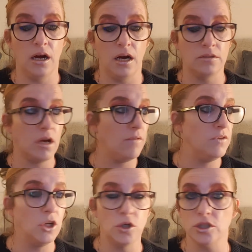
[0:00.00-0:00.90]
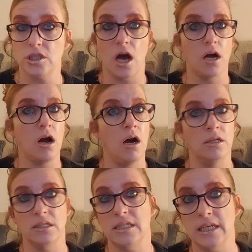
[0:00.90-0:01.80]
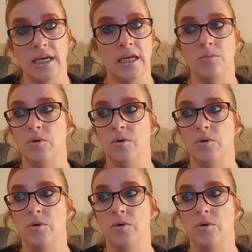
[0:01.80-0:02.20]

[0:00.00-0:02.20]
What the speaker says: I've looked, I can't see